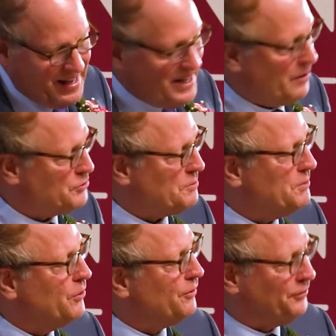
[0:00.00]
It was a
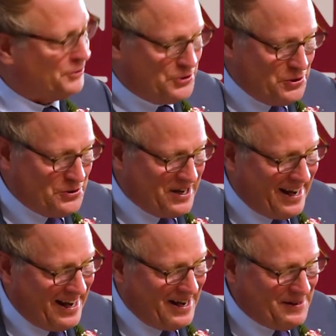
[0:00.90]
beautiful June
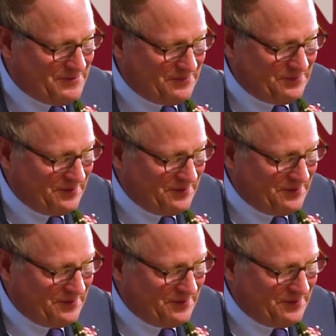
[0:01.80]
day,